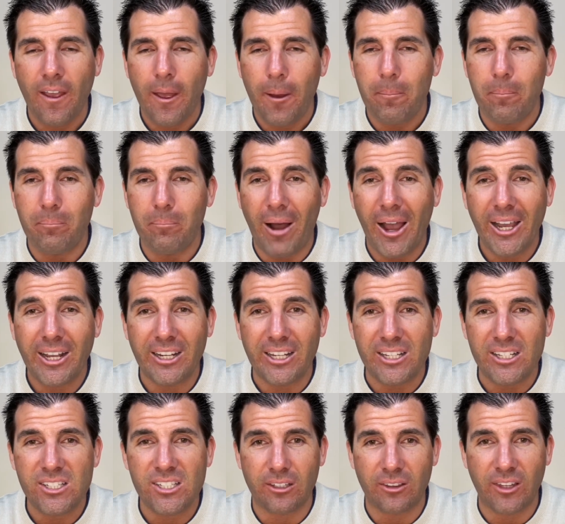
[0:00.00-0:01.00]

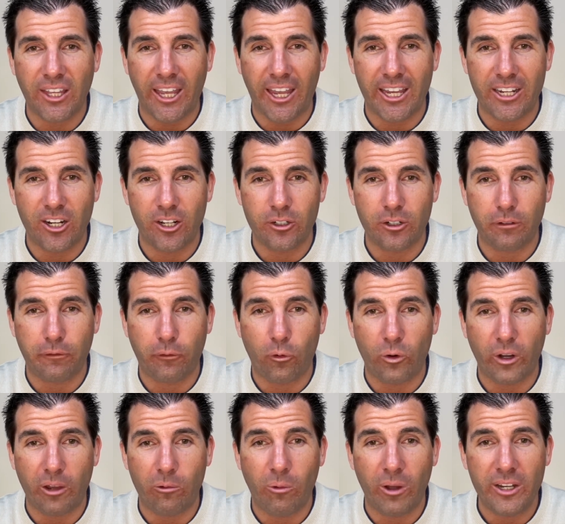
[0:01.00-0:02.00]
minus the
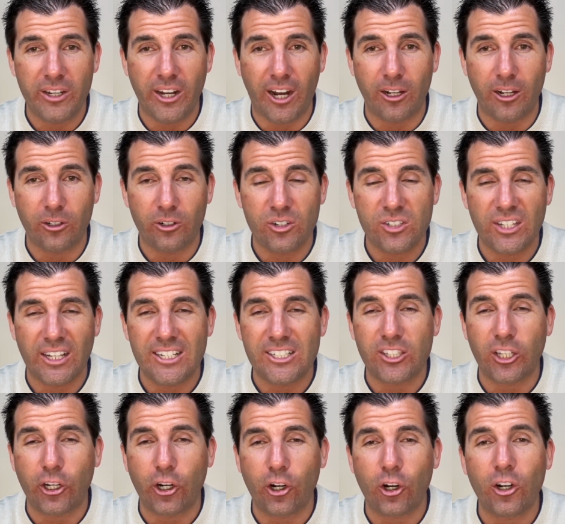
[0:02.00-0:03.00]
$841 is
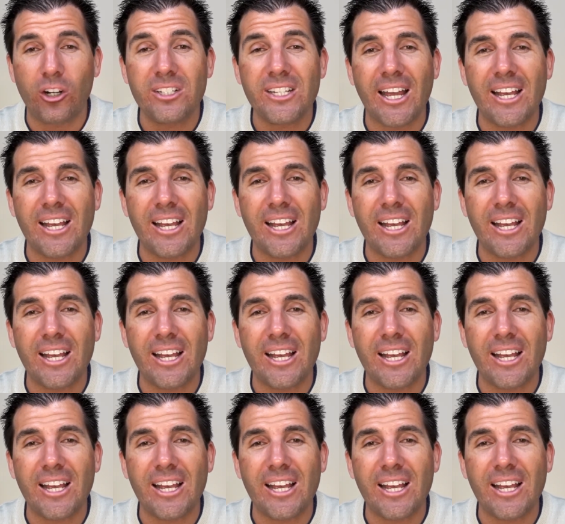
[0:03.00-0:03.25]
the current